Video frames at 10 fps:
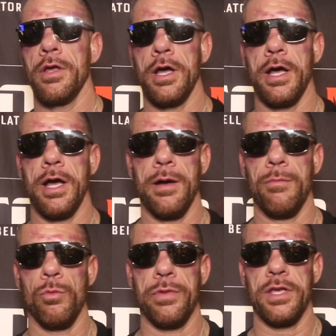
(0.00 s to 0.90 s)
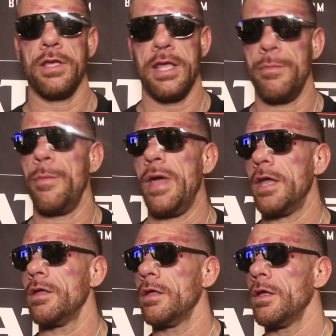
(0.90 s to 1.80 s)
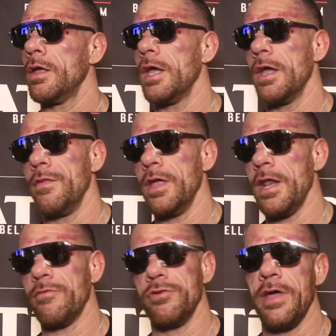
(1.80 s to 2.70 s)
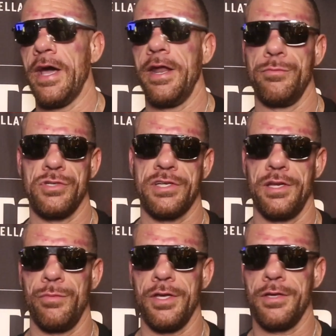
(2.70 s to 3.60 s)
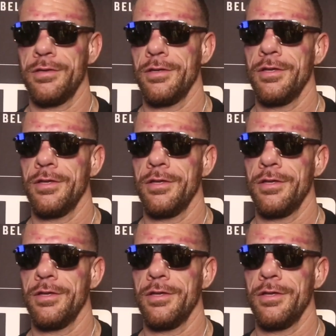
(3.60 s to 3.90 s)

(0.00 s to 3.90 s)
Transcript: Will be in MMA, and then after that, I'm just going to be,